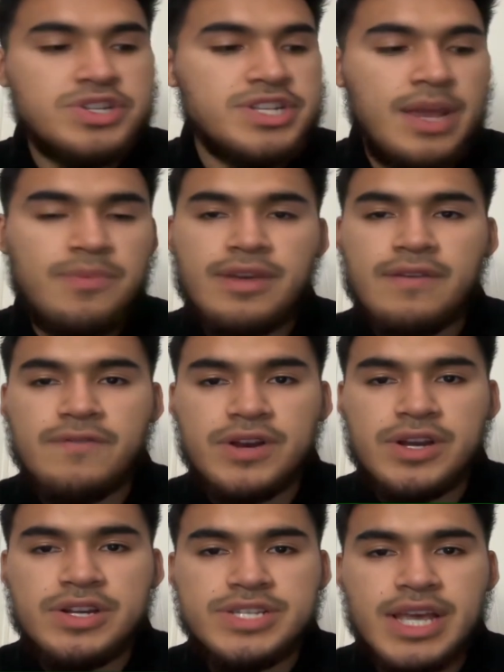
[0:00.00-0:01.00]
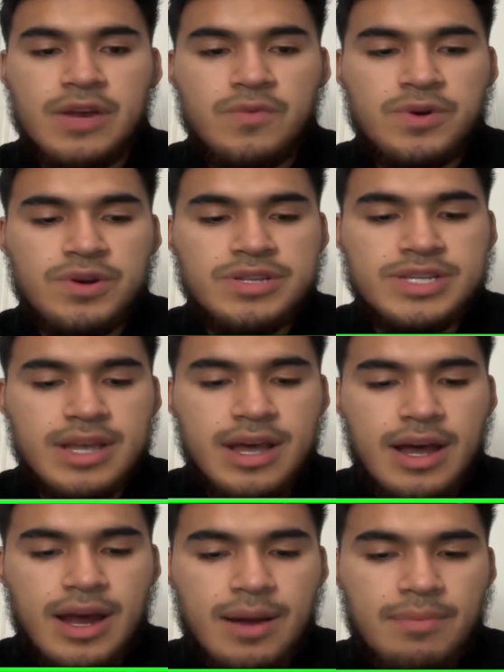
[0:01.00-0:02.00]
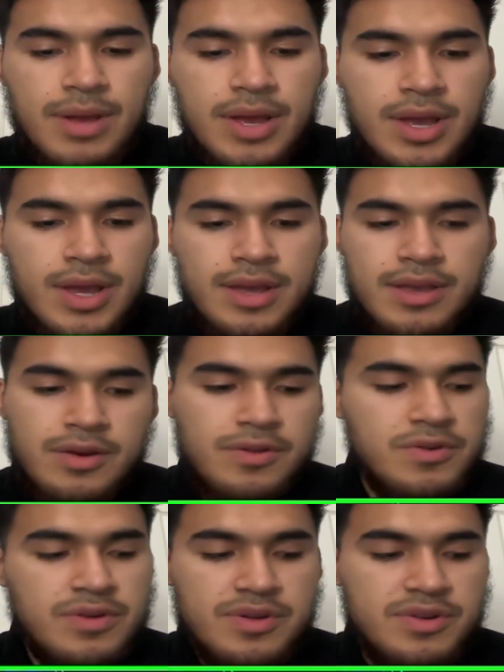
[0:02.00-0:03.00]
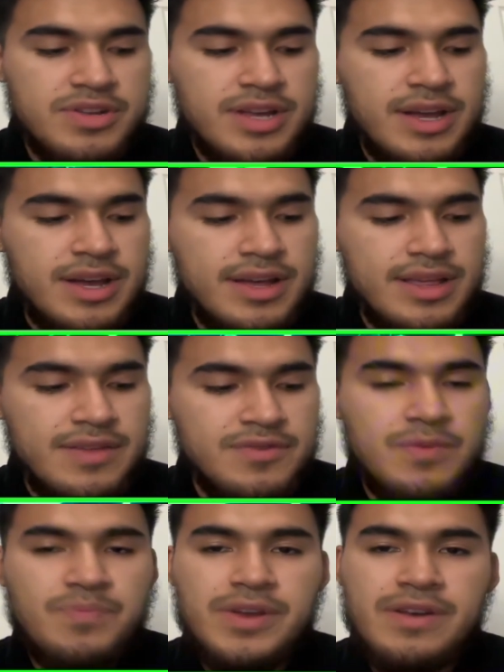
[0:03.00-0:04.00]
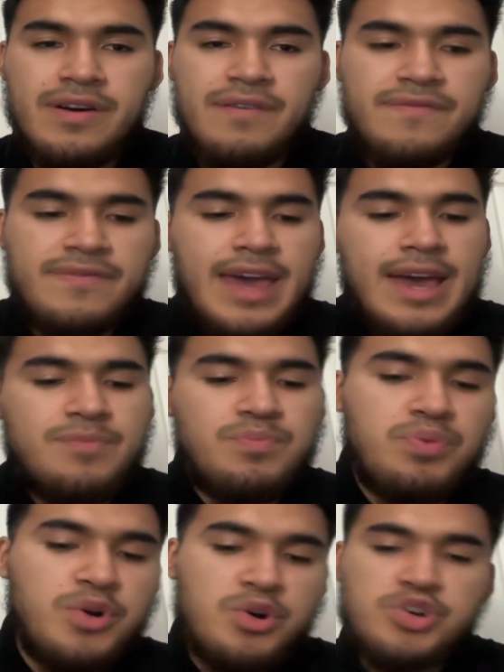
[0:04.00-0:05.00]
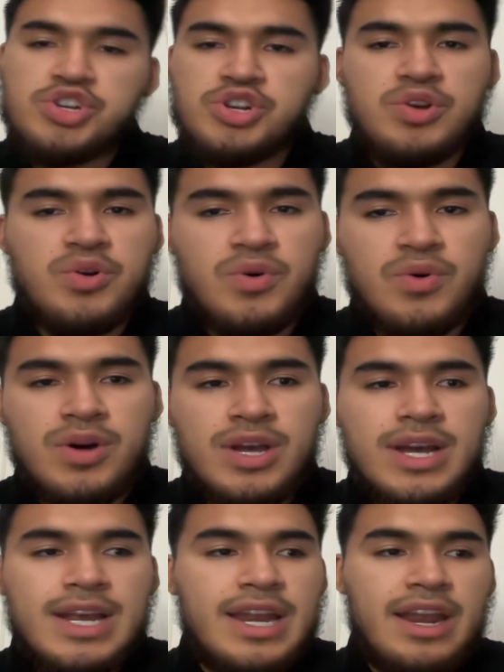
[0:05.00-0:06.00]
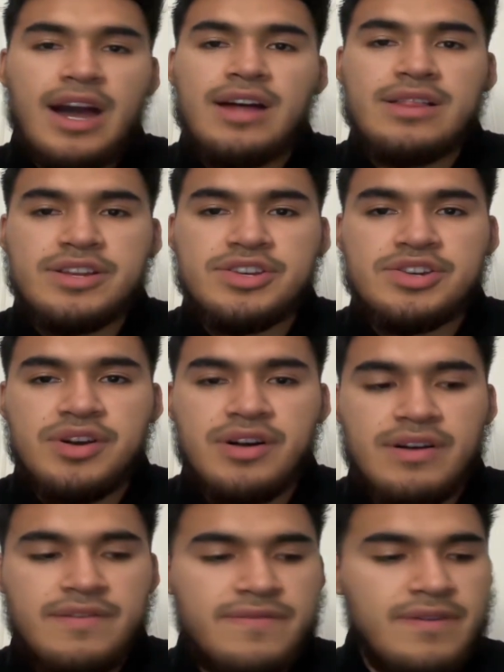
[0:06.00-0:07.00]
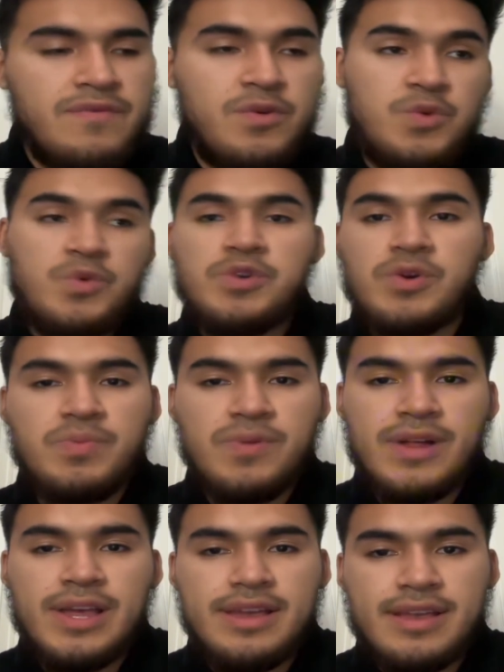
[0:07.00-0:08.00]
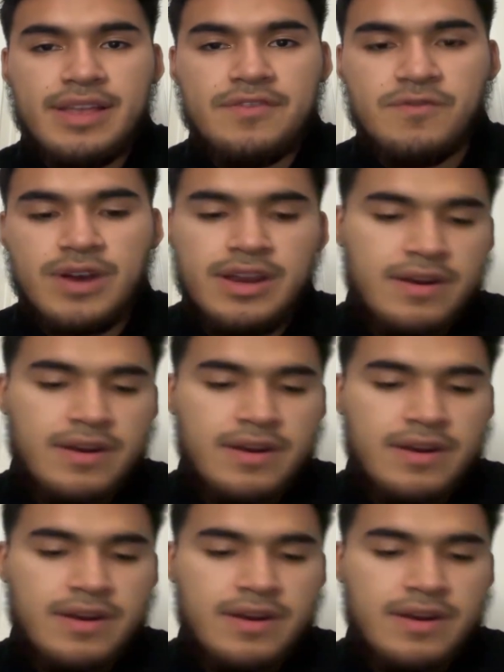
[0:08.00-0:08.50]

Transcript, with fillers: Same thing for Gus Edwards. Um, you know, there, there's a there's a bit of that personal knowledge of, of who you're playing against, right?